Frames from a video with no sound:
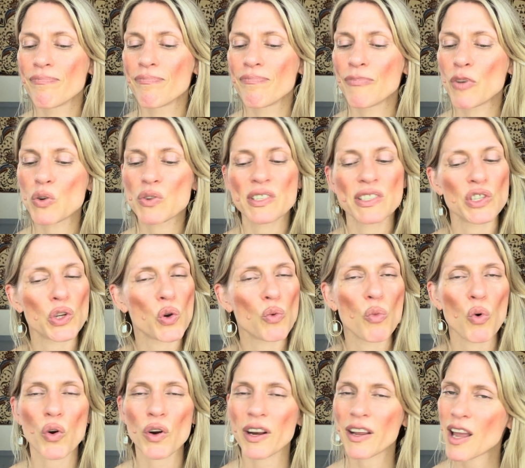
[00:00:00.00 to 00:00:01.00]
There's still
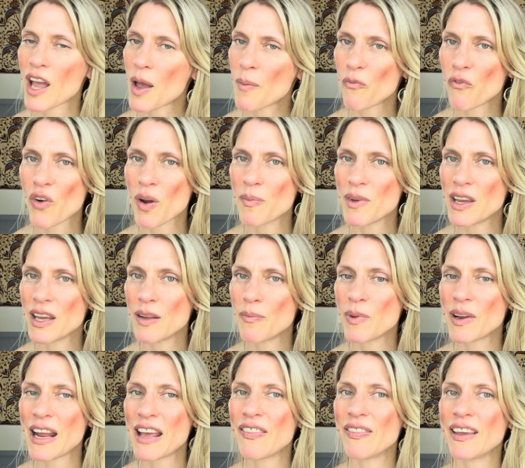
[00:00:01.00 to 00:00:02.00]
more to come from it,
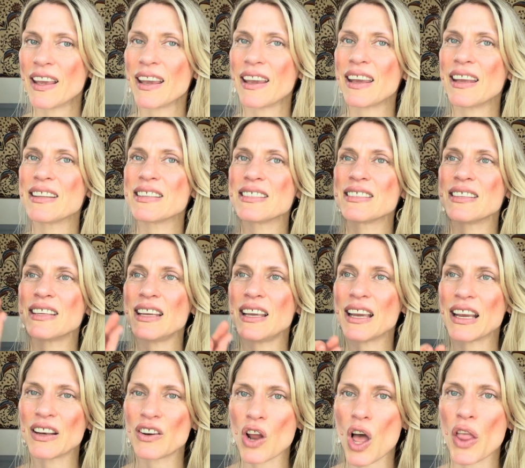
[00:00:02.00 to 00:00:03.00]
but I think it's the
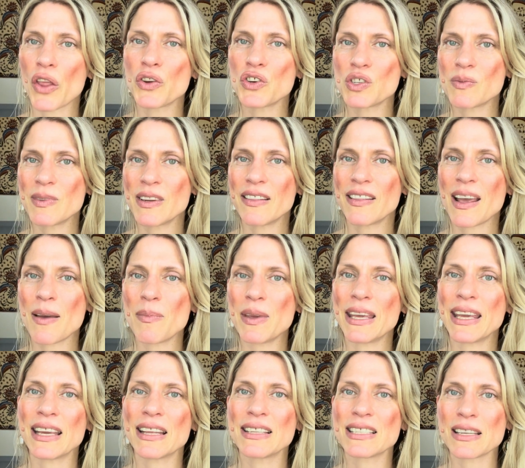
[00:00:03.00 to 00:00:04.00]
acknowledgement that
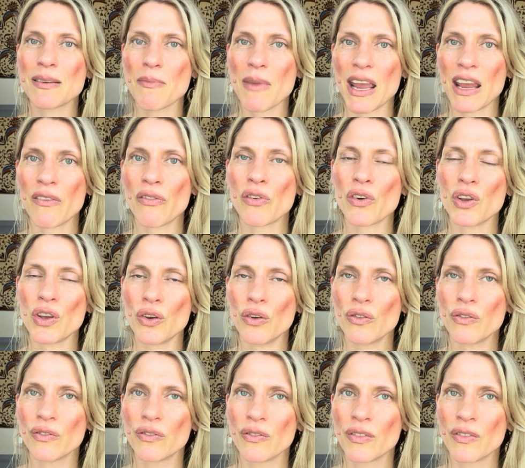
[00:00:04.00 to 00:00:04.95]
begins in May for you.